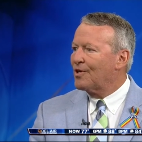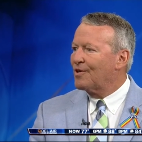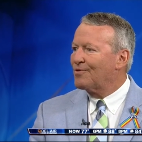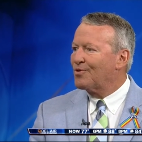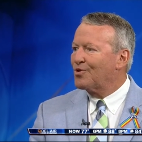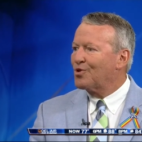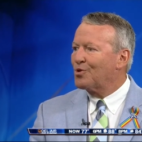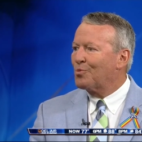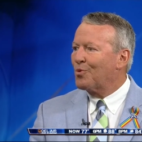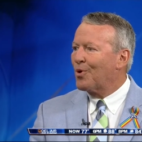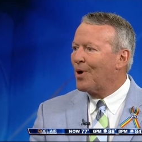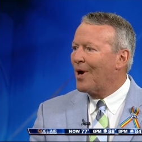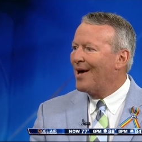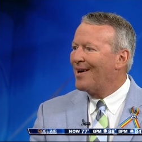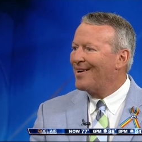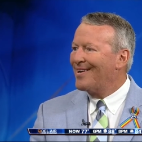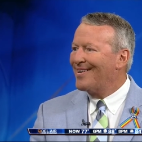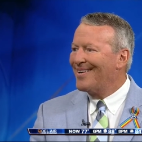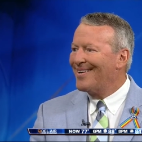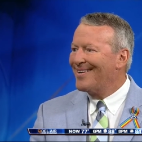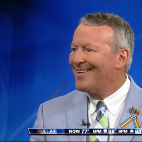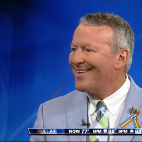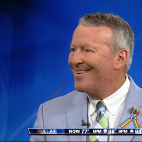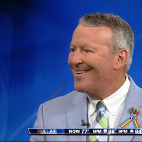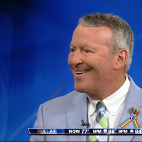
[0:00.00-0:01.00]

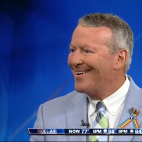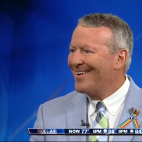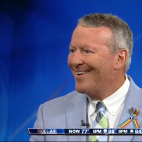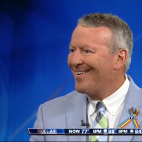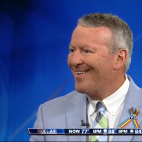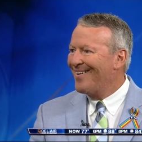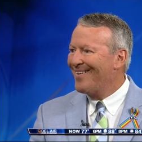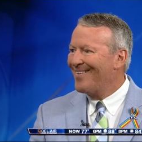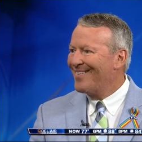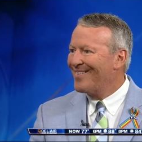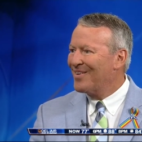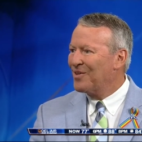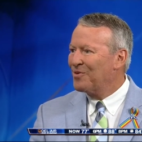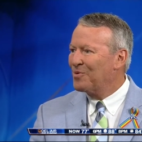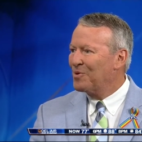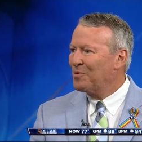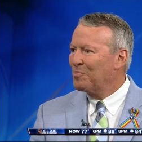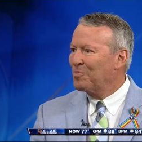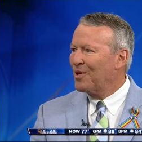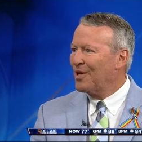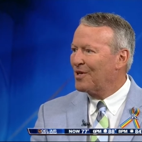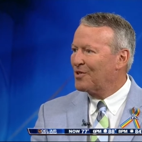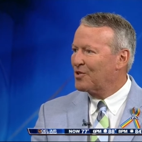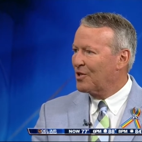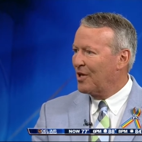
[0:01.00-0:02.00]
sprouted all over
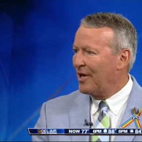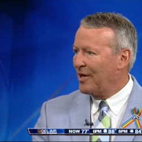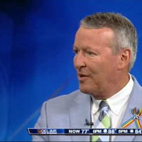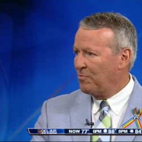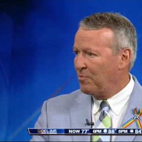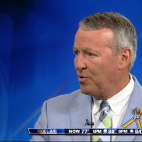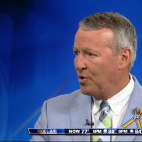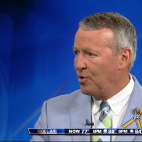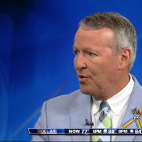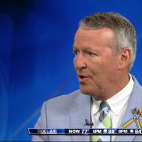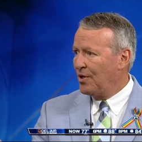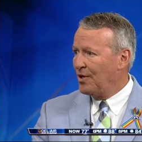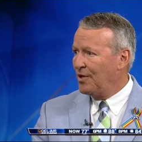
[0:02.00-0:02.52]
the place. Lake Beauty,